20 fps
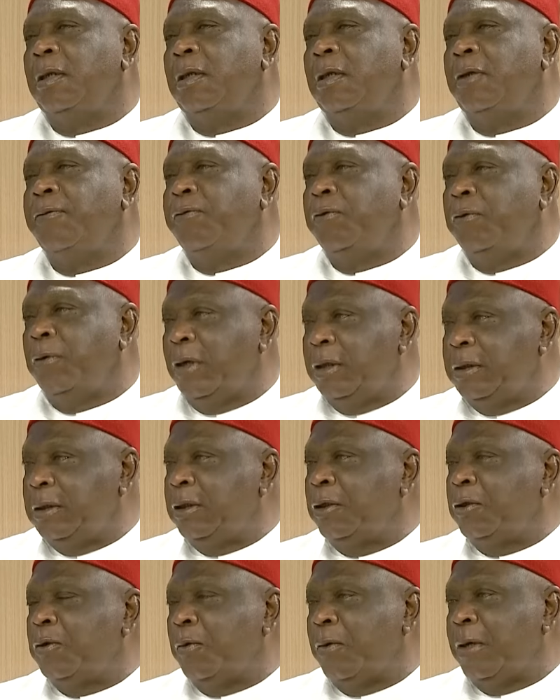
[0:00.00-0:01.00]
If you
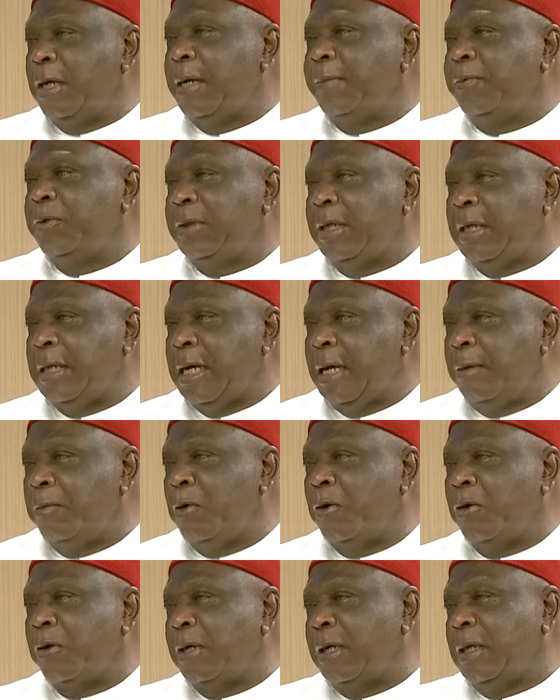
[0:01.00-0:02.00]
listen to what happened in
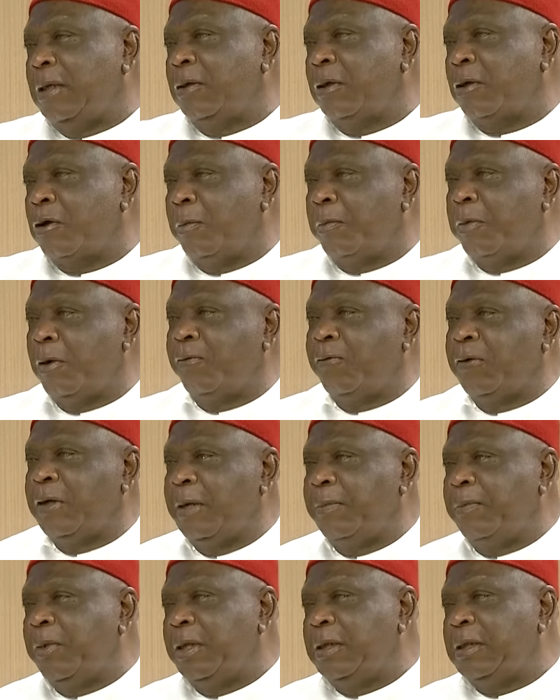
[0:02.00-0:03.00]
Amok and a couple of
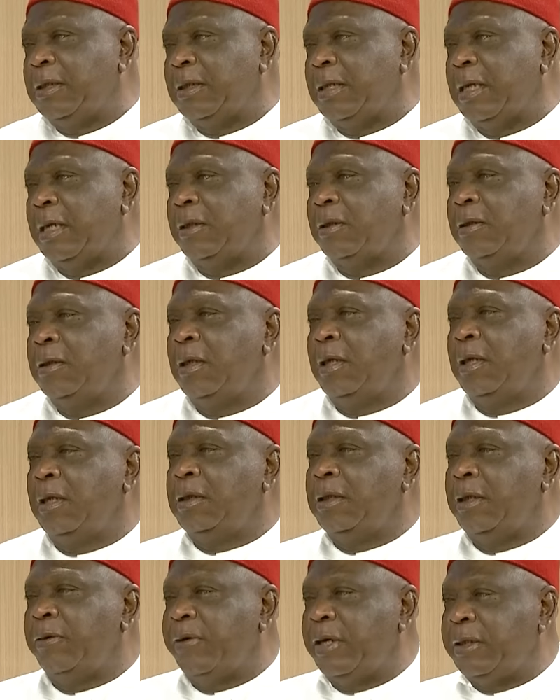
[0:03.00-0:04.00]
other places and
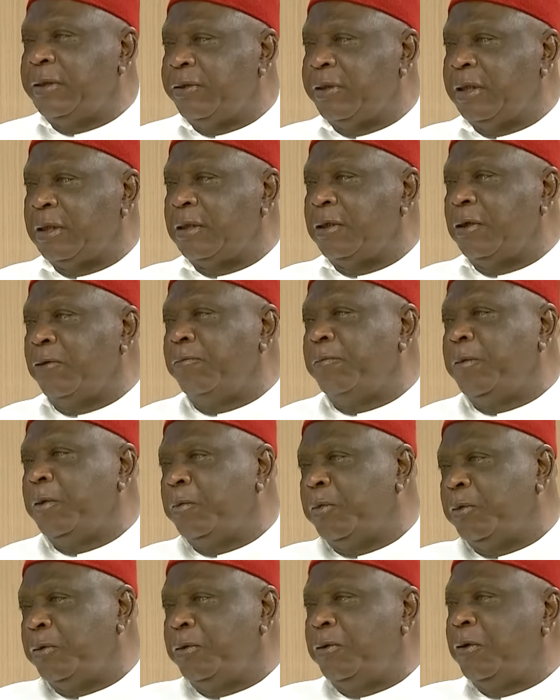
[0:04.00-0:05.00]
the rhetorics of
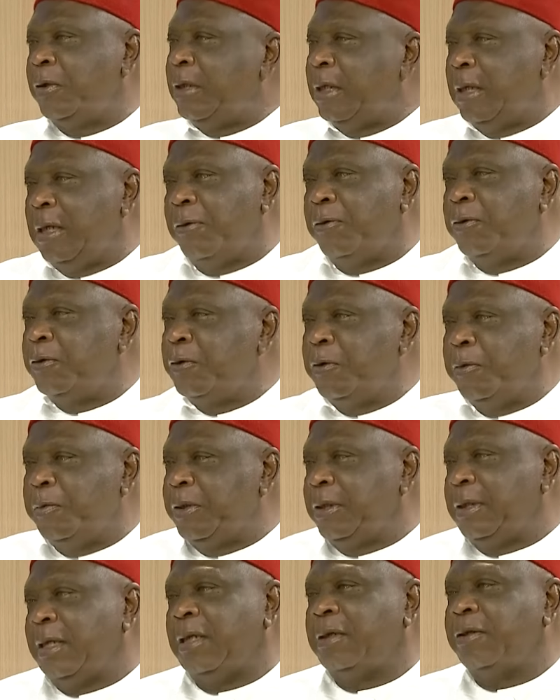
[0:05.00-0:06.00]
people, you know that there was no
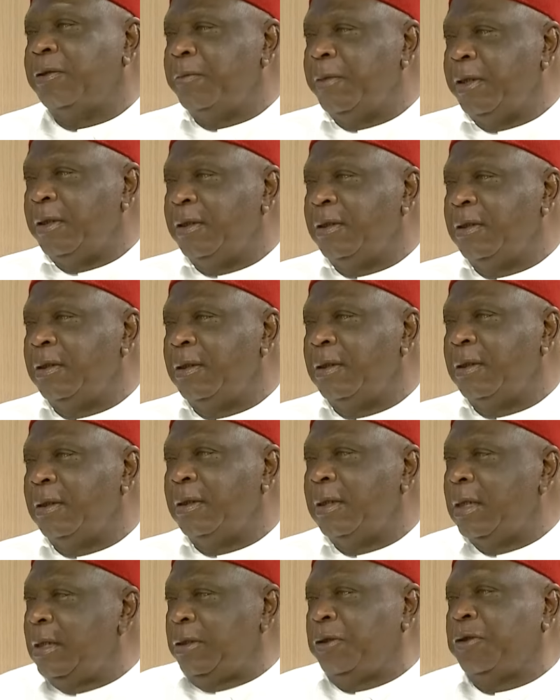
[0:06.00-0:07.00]
peace agreement.
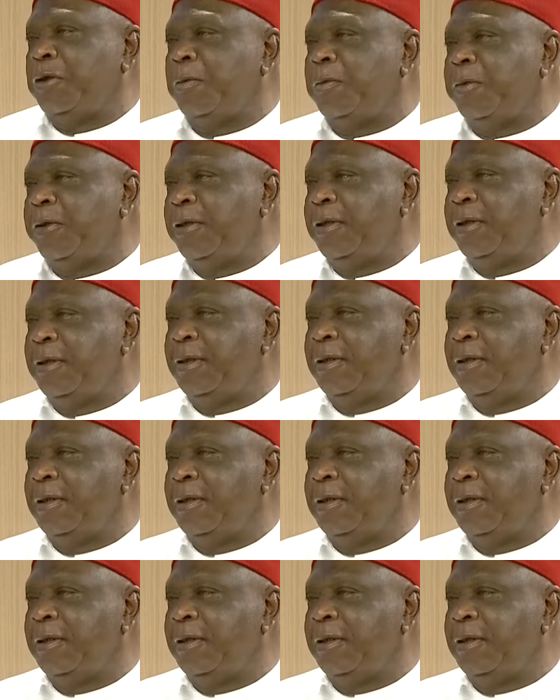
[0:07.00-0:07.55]
That's the summary.